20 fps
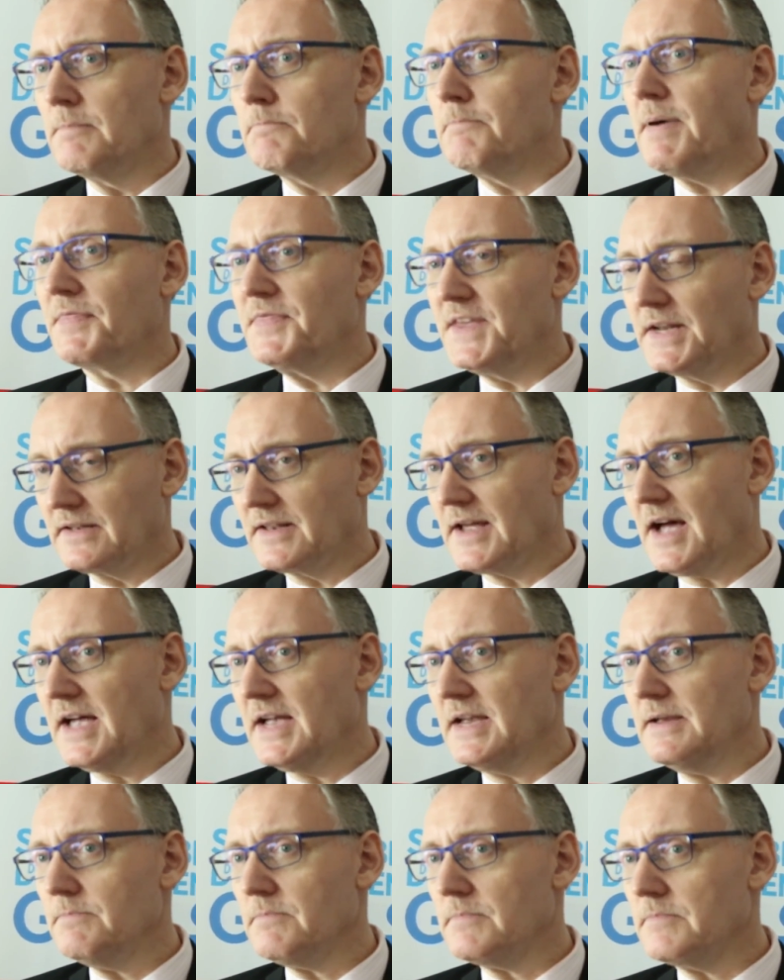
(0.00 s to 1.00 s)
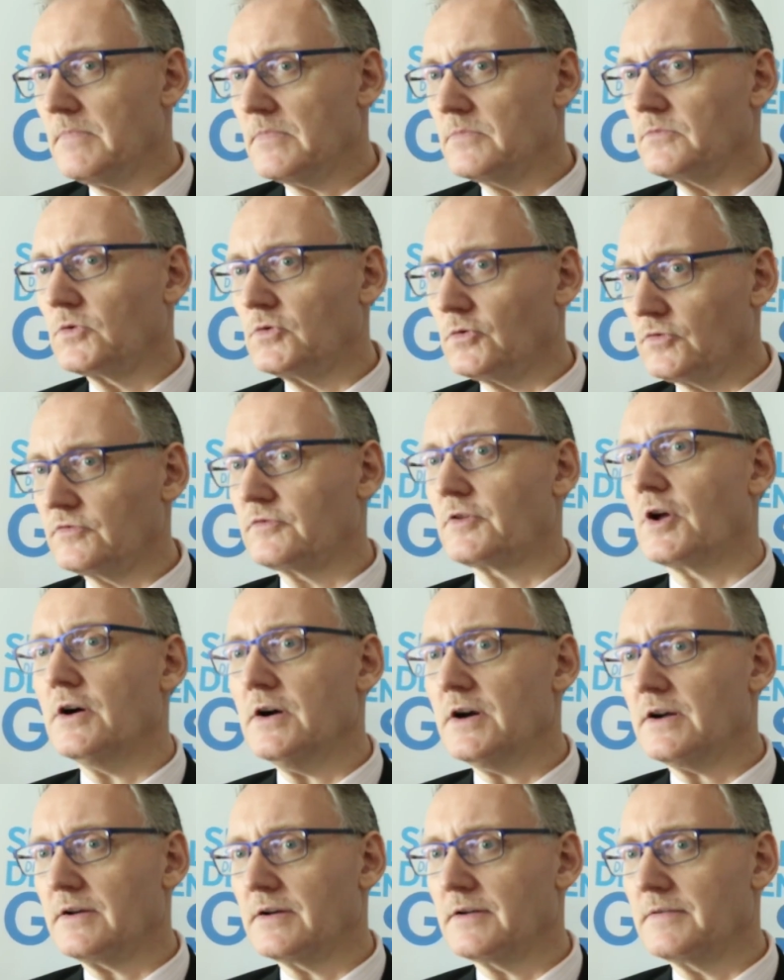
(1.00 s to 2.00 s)
But the time to
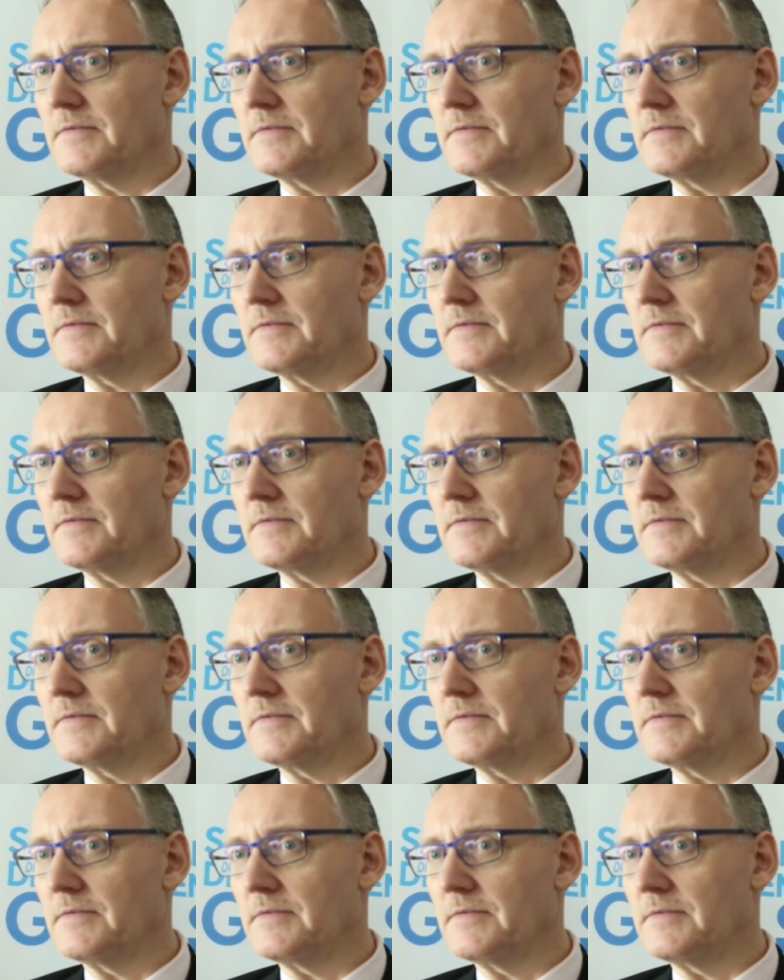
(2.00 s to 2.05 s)
start